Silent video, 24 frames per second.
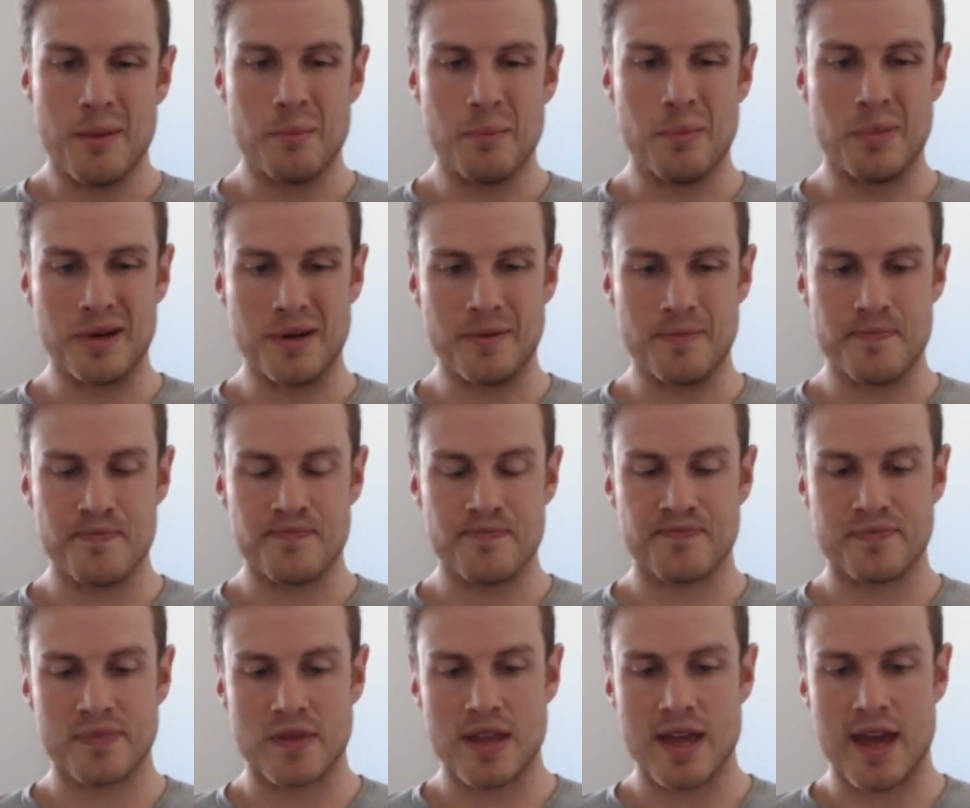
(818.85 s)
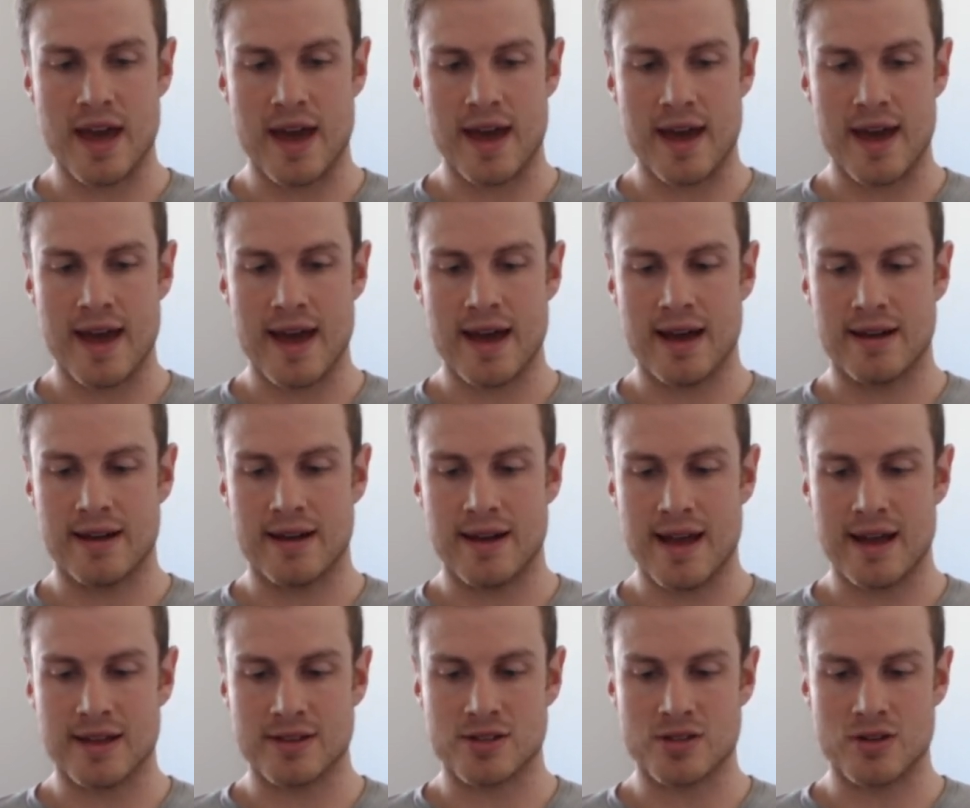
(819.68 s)
But yeah,
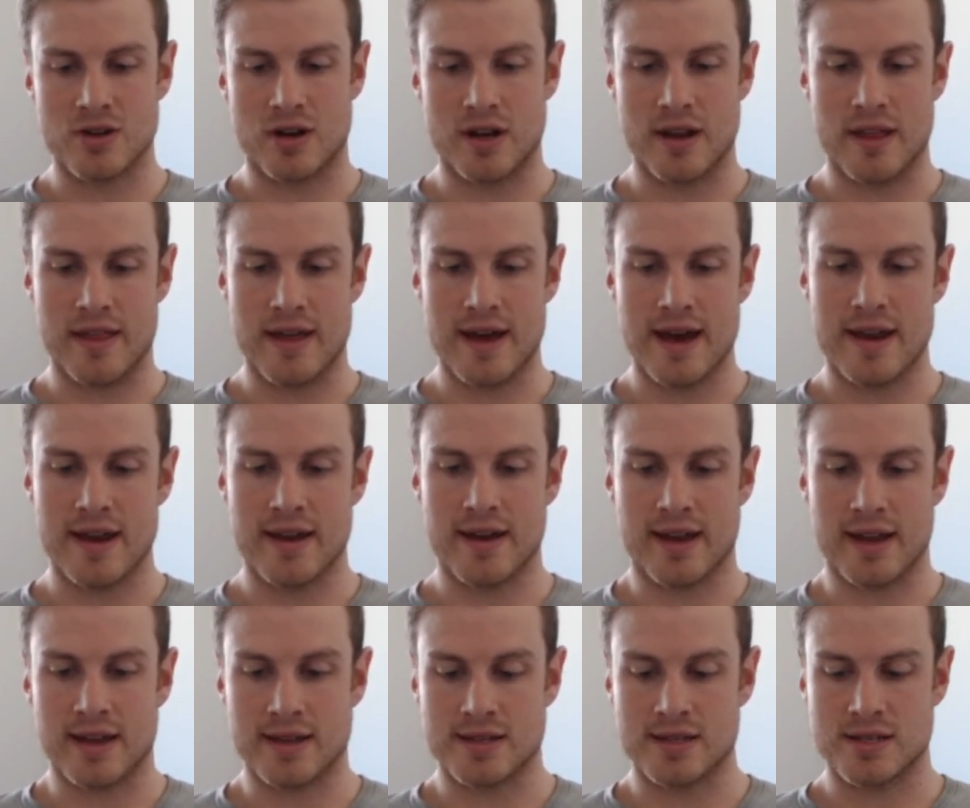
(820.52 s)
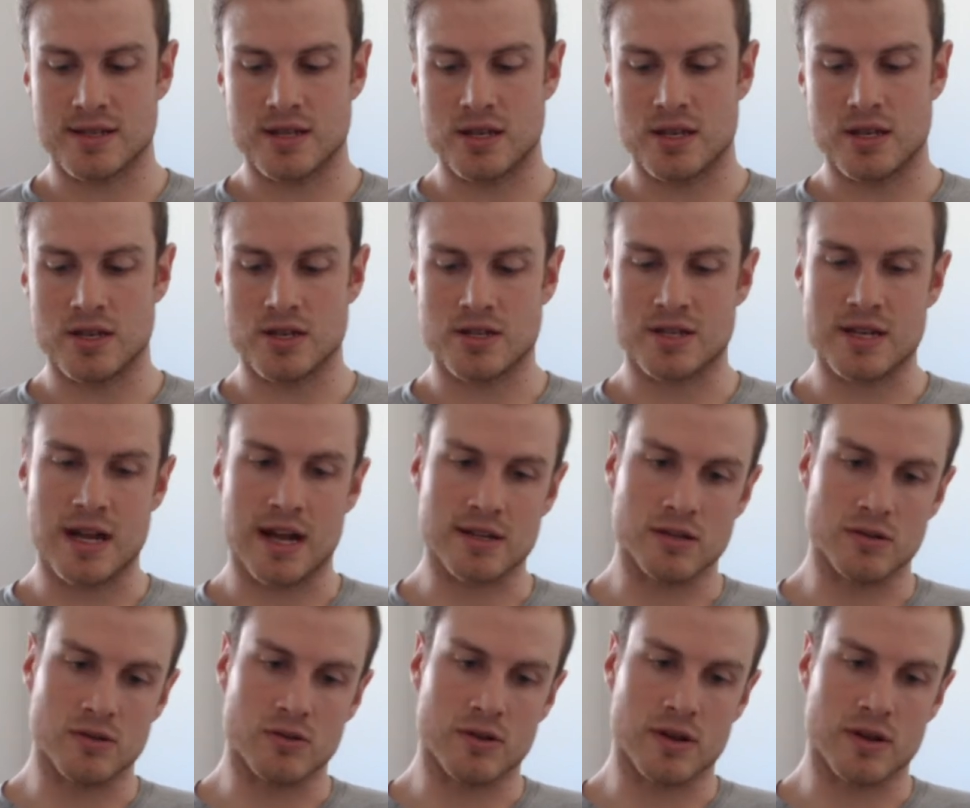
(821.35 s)
outside of that, I guess you start
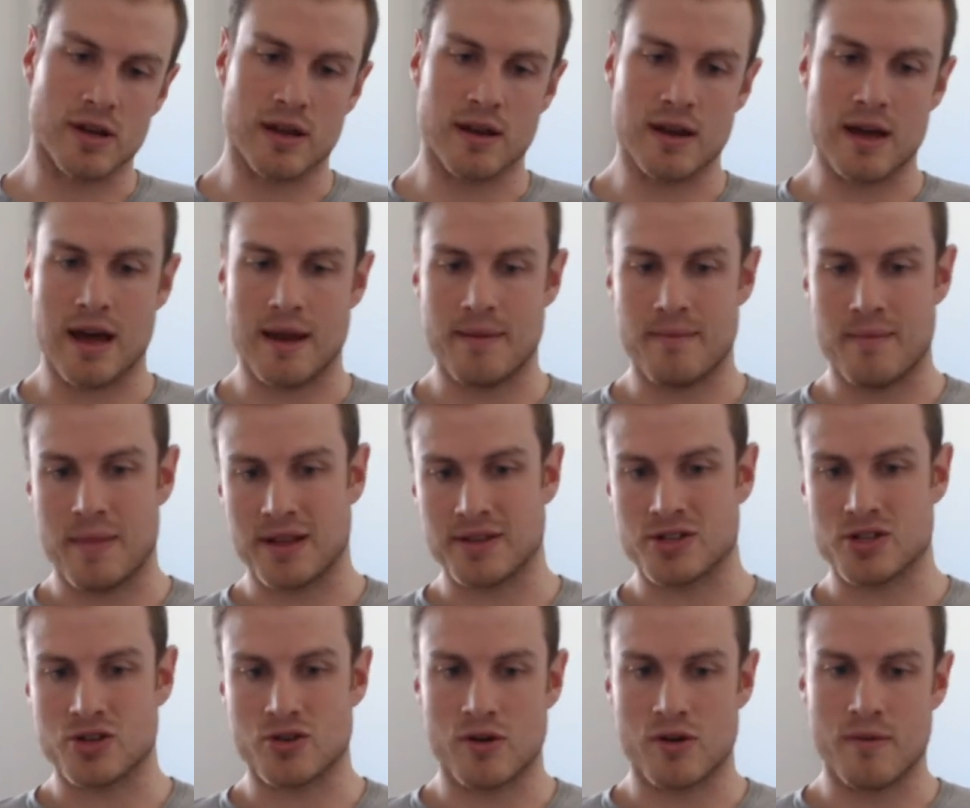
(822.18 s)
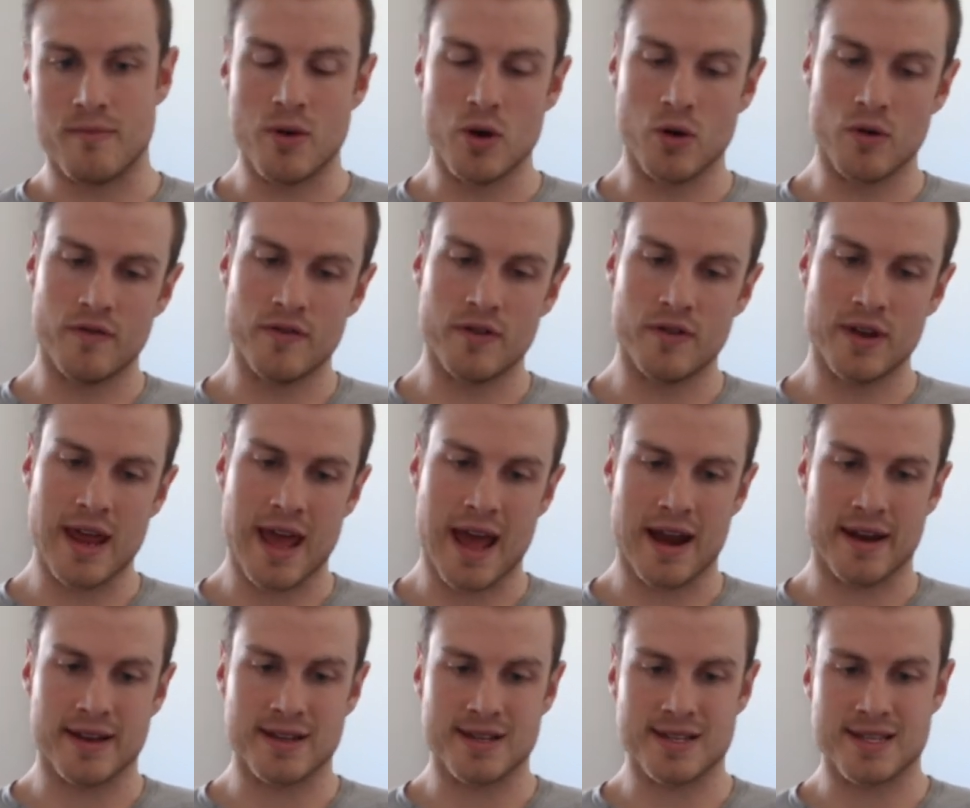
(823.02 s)
to look at Munster and Milford.
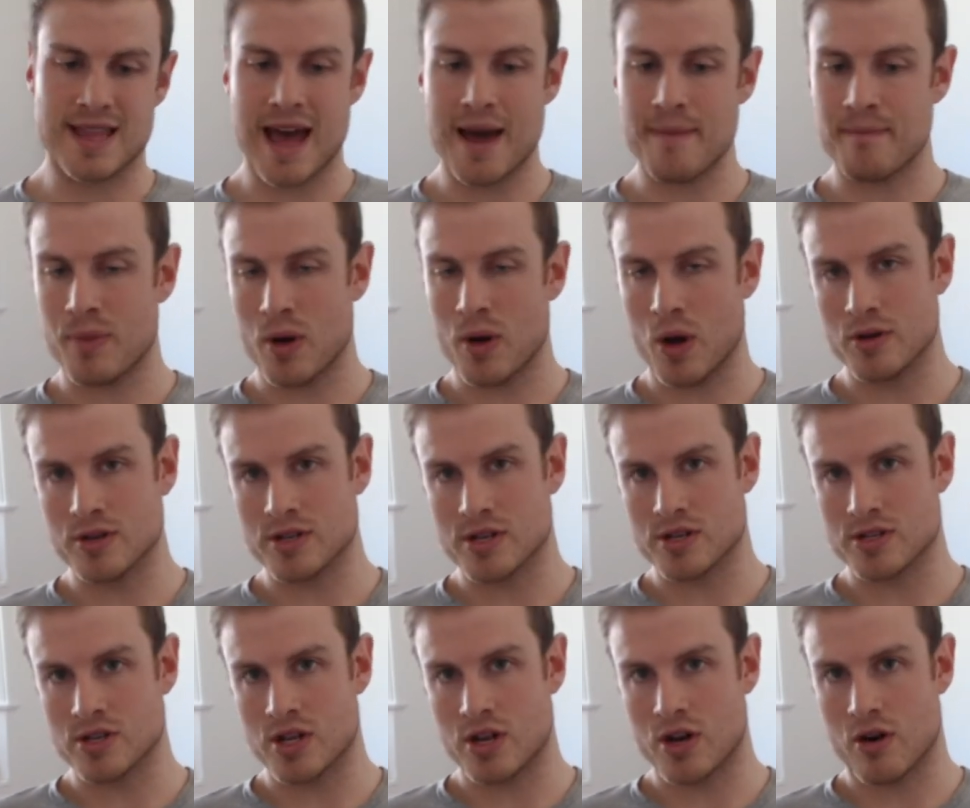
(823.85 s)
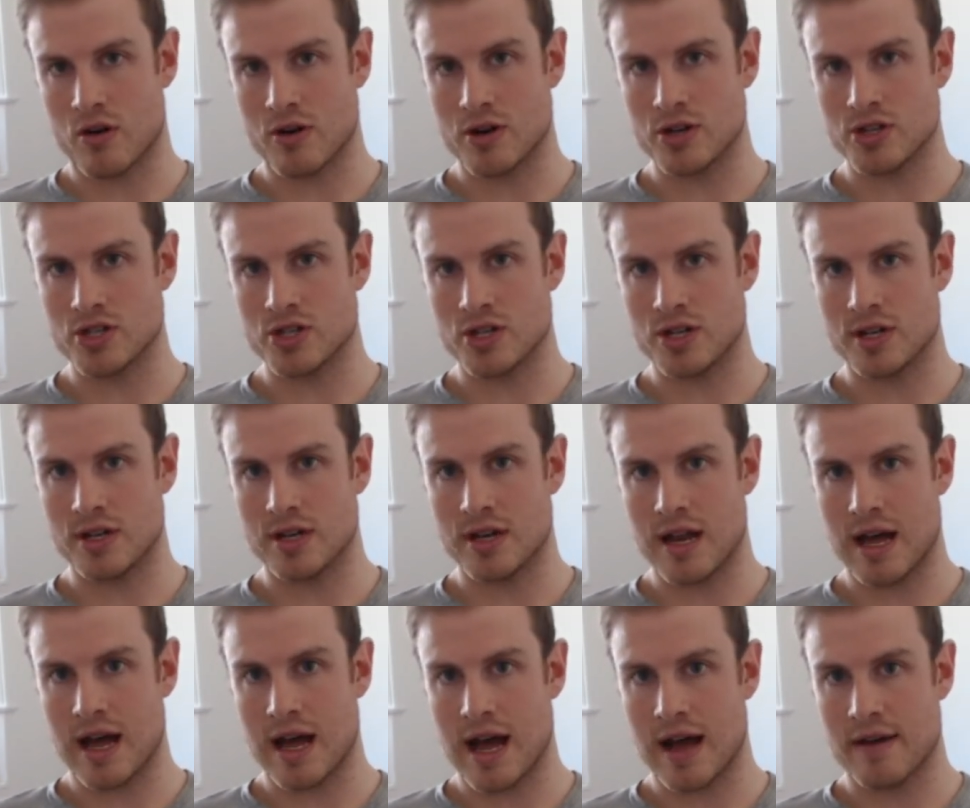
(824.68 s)
How does that pose as an Origin
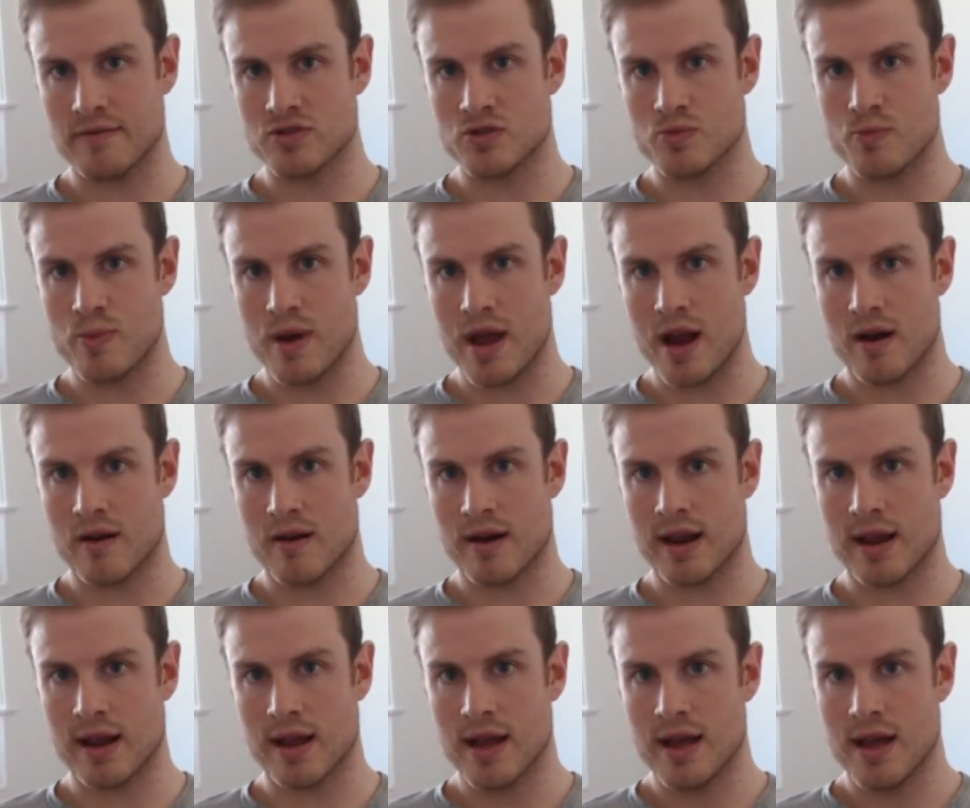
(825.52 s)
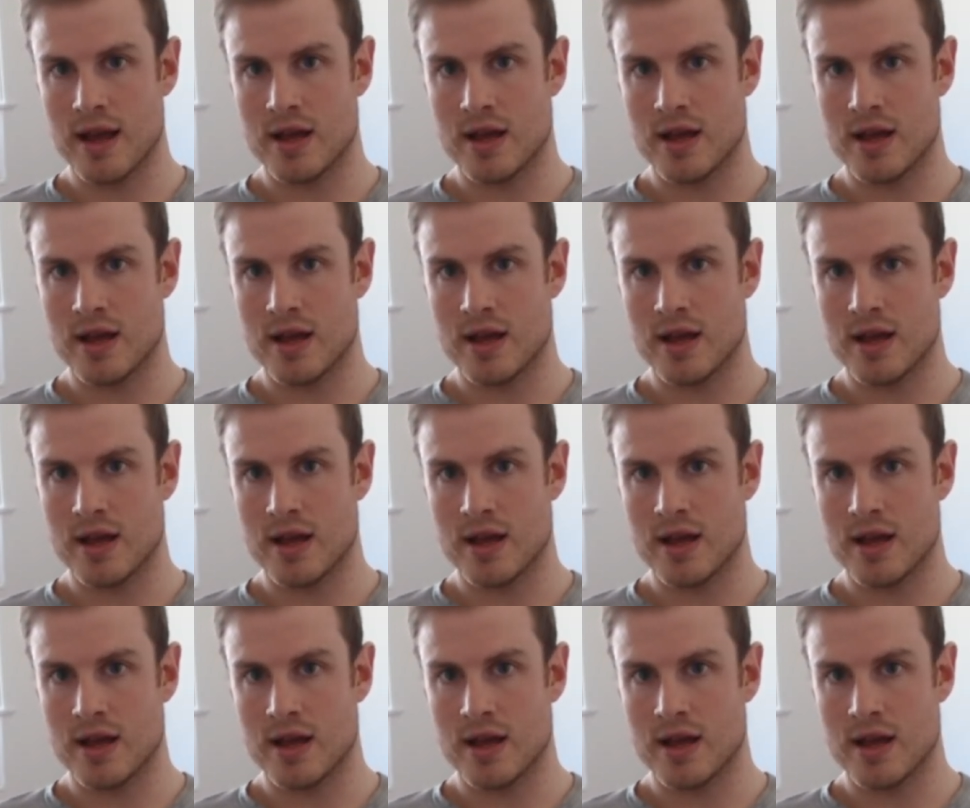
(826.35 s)
halves pairing?